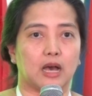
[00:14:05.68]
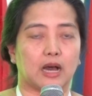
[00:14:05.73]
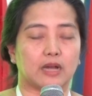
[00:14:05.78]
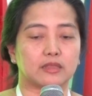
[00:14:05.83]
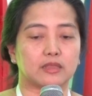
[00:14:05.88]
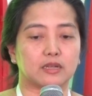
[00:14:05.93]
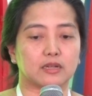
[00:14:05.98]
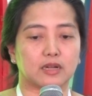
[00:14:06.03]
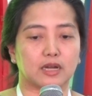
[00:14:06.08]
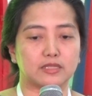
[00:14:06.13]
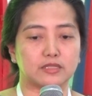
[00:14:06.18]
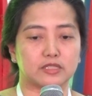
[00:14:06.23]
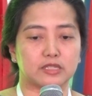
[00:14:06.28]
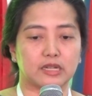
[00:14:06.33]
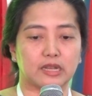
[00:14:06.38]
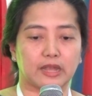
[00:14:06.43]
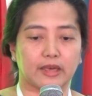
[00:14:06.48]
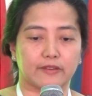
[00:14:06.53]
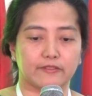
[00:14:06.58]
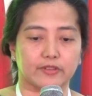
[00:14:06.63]
At the
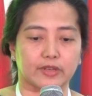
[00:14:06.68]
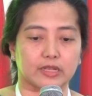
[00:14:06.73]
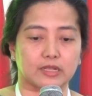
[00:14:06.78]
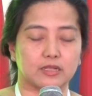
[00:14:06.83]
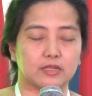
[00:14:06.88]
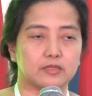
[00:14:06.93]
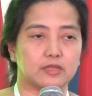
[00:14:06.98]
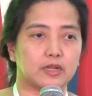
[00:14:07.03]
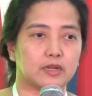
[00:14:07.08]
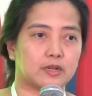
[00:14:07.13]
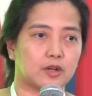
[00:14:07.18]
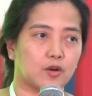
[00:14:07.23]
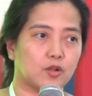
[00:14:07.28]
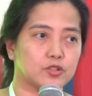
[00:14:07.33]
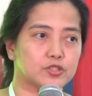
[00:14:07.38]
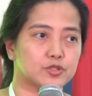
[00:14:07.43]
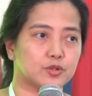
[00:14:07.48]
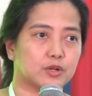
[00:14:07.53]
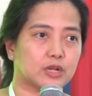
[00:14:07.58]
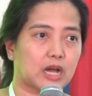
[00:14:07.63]
country level, there are
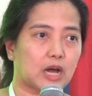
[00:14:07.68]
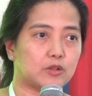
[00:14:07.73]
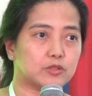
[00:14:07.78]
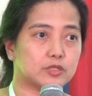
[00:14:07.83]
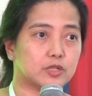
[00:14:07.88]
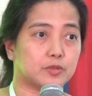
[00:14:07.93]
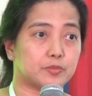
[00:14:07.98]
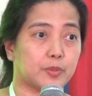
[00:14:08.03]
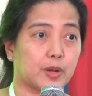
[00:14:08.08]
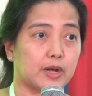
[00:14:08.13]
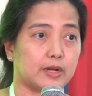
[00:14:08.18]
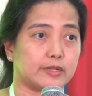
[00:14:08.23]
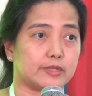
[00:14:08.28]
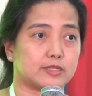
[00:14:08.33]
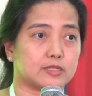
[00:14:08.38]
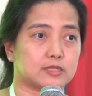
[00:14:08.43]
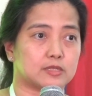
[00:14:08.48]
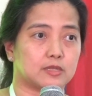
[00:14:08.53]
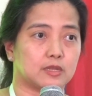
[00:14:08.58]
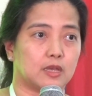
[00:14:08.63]
also
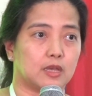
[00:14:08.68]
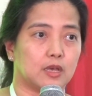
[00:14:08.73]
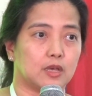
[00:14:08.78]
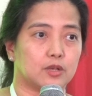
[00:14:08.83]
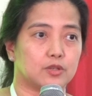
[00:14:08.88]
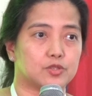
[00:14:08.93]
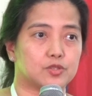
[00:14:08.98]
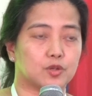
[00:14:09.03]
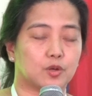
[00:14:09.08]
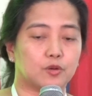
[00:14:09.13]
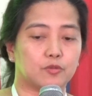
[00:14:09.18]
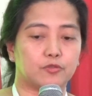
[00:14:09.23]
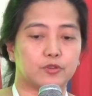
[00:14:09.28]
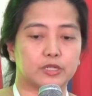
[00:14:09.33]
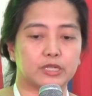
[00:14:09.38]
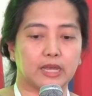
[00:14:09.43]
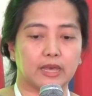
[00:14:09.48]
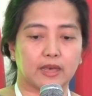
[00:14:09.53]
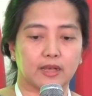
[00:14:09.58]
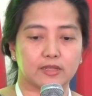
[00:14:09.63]
counterparts. So
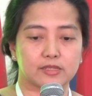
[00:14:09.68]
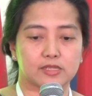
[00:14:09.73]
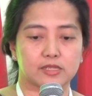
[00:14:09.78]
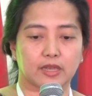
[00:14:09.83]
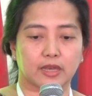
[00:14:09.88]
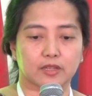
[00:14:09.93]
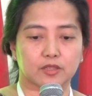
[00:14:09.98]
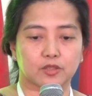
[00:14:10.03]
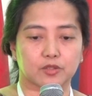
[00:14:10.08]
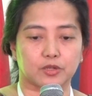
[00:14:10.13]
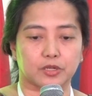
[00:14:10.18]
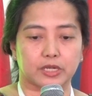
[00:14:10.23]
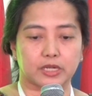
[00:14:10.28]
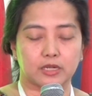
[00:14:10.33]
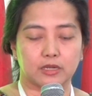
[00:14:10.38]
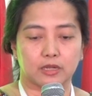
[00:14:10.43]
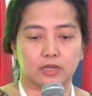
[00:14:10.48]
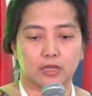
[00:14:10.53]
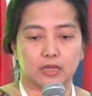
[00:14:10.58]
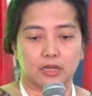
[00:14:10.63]
for the health
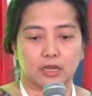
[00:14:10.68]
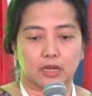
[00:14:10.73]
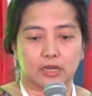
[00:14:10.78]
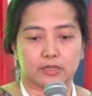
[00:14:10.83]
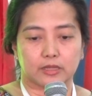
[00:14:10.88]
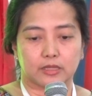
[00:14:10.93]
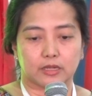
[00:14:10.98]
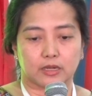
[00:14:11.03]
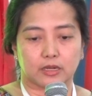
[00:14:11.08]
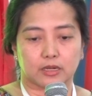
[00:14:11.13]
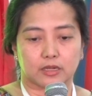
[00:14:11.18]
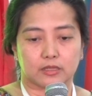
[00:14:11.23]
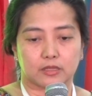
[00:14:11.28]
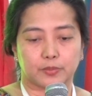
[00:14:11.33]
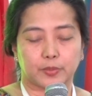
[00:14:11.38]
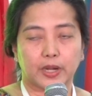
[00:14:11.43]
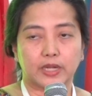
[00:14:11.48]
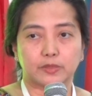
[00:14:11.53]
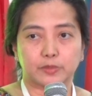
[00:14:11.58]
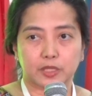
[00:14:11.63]
sector, the
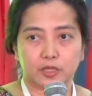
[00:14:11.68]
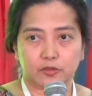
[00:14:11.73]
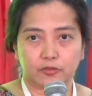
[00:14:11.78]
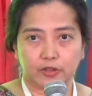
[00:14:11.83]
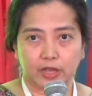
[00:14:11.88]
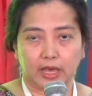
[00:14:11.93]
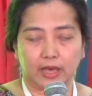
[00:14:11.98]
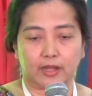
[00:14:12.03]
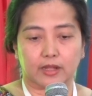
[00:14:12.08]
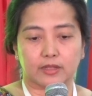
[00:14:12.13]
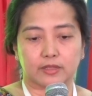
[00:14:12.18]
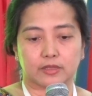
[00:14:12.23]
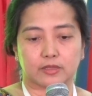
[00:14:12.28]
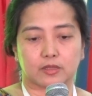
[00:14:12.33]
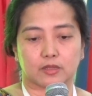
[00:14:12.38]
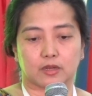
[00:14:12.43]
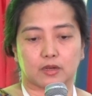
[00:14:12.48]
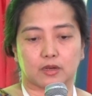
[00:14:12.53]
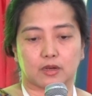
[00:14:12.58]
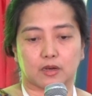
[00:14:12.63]
Department of Health
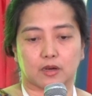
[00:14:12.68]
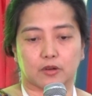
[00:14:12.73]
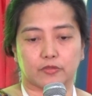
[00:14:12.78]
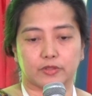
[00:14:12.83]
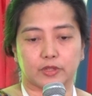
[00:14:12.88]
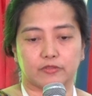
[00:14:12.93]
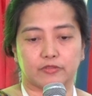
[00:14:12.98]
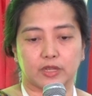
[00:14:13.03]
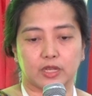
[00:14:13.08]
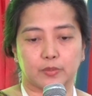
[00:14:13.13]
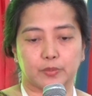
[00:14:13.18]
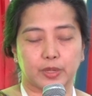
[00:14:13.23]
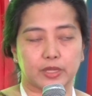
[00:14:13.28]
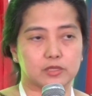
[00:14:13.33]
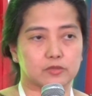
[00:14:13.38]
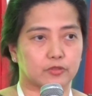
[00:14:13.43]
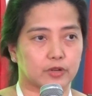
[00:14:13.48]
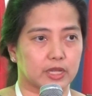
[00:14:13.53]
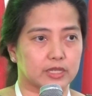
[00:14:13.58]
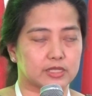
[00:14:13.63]
of the
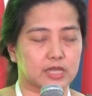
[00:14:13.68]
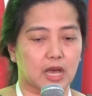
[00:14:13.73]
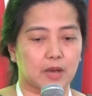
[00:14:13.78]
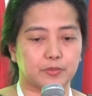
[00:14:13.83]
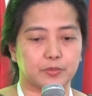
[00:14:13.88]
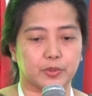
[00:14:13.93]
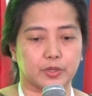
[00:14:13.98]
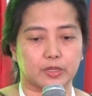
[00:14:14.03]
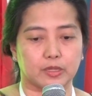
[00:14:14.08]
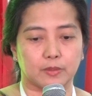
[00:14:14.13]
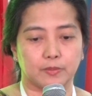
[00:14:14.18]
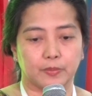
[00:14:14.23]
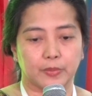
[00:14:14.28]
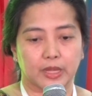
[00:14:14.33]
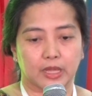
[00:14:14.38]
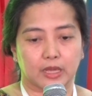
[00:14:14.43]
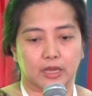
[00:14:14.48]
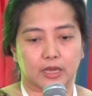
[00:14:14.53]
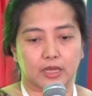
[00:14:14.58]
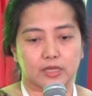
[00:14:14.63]
Philippines, for example,
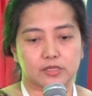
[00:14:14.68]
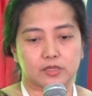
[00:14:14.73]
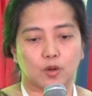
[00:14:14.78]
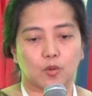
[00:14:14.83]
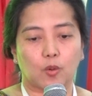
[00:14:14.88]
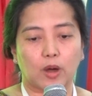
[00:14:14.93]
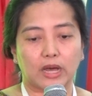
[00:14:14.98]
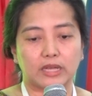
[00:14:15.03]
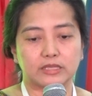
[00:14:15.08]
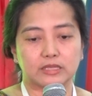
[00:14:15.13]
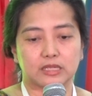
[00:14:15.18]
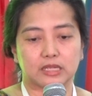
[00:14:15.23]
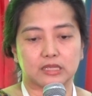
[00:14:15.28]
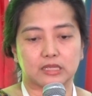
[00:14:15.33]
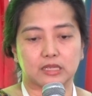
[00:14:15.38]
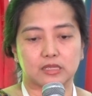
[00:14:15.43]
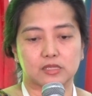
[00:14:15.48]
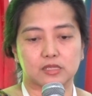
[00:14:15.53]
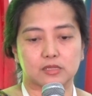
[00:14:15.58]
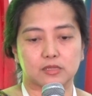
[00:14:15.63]
is the one
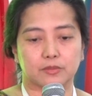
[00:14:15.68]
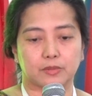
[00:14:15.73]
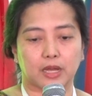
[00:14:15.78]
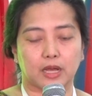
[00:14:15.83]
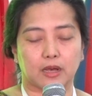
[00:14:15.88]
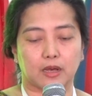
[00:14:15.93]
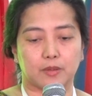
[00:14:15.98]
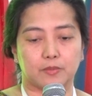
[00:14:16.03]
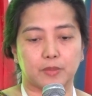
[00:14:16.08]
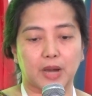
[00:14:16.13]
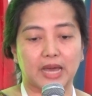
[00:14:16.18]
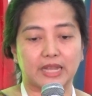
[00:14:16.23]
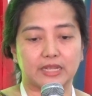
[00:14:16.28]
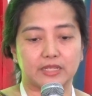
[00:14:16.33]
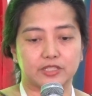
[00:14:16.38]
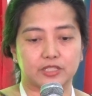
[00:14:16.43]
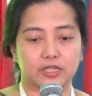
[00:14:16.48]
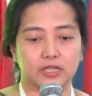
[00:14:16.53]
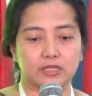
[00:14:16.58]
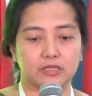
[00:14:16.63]
that is
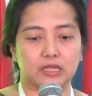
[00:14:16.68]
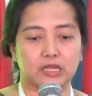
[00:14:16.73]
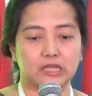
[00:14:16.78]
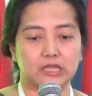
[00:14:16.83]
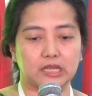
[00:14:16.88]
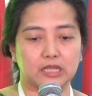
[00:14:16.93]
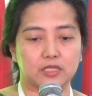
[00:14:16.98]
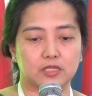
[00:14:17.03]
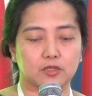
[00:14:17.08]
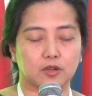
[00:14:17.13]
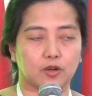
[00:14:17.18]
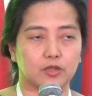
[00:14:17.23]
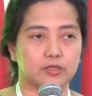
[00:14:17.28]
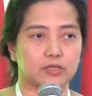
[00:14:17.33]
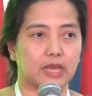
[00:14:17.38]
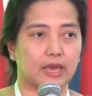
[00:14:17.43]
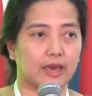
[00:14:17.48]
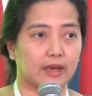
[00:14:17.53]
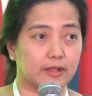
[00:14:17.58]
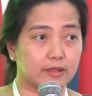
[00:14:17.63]
managing the needs
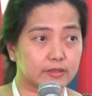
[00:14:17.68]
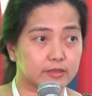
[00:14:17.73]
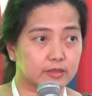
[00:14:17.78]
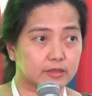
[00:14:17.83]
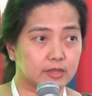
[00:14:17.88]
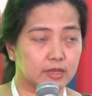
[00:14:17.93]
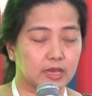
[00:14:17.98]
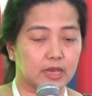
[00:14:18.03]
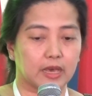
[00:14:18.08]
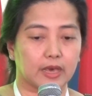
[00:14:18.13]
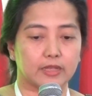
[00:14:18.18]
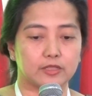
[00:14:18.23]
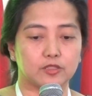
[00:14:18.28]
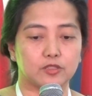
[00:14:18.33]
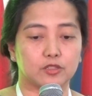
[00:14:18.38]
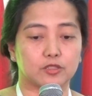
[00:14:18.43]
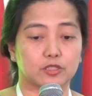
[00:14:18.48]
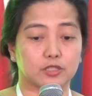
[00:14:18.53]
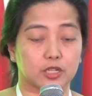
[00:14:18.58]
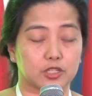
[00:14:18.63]
on health and
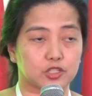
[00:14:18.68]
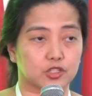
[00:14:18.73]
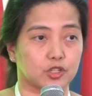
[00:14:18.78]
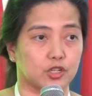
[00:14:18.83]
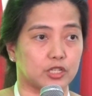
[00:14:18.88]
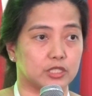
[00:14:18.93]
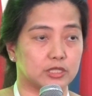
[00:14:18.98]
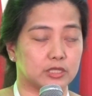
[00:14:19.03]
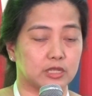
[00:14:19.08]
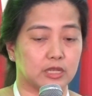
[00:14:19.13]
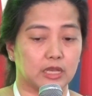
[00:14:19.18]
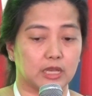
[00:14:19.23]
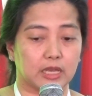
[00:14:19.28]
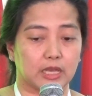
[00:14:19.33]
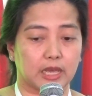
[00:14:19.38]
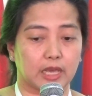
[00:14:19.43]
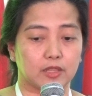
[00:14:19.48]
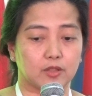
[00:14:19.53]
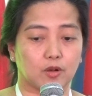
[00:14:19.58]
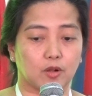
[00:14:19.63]
nutrition,
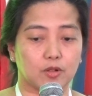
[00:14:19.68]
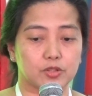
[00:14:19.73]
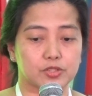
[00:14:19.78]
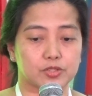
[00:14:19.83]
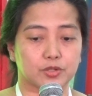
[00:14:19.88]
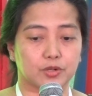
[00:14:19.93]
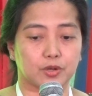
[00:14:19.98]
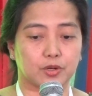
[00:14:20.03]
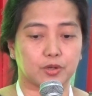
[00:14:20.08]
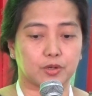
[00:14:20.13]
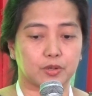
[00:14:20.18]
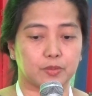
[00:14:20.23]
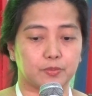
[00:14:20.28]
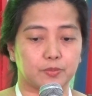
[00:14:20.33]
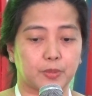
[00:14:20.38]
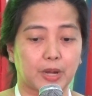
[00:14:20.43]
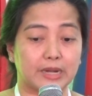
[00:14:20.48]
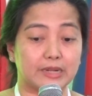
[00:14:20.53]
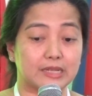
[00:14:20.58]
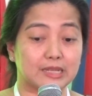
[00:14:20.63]
and also
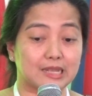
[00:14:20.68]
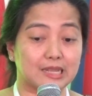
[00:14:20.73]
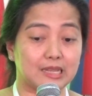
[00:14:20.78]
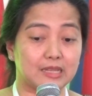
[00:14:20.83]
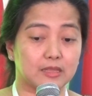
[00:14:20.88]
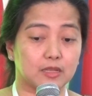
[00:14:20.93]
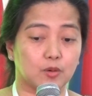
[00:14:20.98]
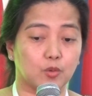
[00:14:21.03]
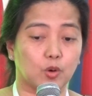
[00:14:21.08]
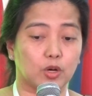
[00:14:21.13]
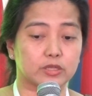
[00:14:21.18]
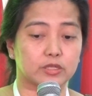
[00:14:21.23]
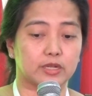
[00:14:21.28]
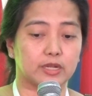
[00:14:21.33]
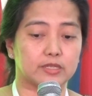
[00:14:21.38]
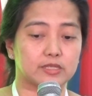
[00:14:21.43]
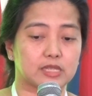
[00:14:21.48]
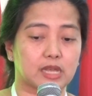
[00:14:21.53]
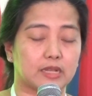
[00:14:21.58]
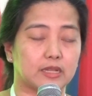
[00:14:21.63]
partly the water
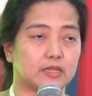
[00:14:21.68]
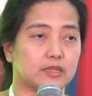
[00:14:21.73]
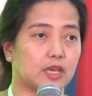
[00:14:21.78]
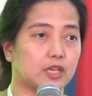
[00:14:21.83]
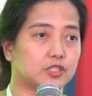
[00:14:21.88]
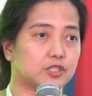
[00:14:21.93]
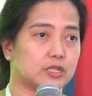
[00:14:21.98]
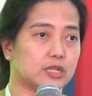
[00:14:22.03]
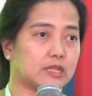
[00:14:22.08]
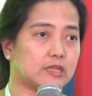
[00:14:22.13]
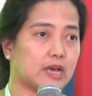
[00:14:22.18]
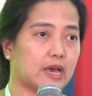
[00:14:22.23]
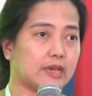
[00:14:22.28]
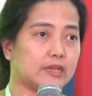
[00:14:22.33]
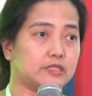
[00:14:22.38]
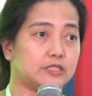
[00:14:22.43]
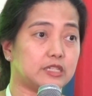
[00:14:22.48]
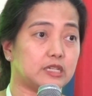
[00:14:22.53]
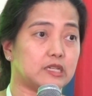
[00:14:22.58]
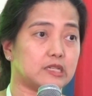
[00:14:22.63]
and sanitation and
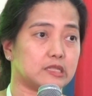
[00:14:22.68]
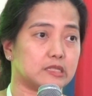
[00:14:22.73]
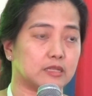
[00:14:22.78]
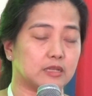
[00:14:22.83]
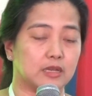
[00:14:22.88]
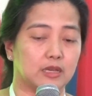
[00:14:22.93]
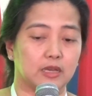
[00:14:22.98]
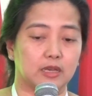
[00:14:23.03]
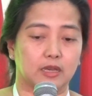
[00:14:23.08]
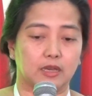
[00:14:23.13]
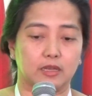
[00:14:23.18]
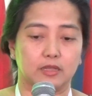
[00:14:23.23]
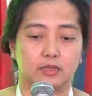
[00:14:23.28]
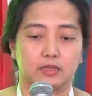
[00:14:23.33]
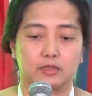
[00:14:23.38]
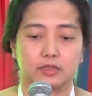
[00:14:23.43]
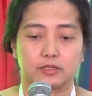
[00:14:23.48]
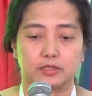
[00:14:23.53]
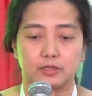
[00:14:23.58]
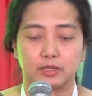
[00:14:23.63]
hygiene
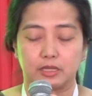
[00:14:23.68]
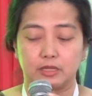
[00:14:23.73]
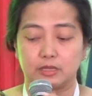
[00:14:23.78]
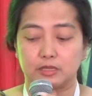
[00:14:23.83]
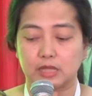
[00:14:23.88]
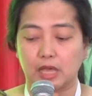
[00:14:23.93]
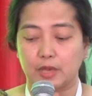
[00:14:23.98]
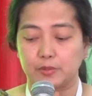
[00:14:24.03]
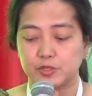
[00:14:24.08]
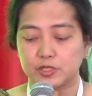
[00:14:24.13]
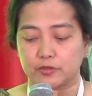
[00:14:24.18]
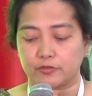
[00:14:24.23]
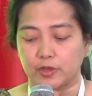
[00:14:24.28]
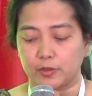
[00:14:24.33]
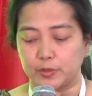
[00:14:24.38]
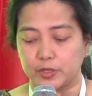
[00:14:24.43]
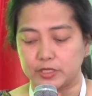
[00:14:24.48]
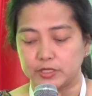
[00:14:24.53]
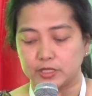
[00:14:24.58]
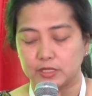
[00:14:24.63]
in times of
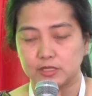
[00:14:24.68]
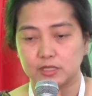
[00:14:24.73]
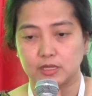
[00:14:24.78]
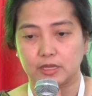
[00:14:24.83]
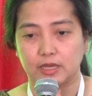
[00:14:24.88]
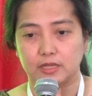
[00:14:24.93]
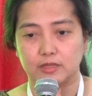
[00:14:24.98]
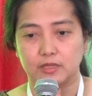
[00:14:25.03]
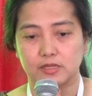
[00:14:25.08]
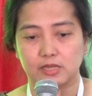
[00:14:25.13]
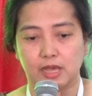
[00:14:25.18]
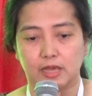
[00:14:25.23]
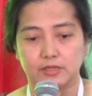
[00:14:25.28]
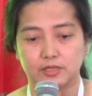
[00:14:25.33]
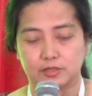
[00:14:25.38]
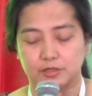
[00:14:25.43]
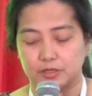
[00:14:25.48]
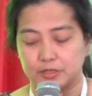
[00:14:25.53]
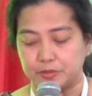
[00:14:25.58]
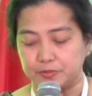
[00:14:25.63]
emergency and
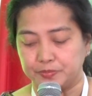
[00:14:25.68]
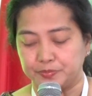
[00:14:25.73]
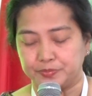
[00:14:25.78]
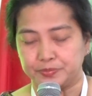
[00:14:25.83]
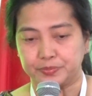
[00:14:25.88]
disaster.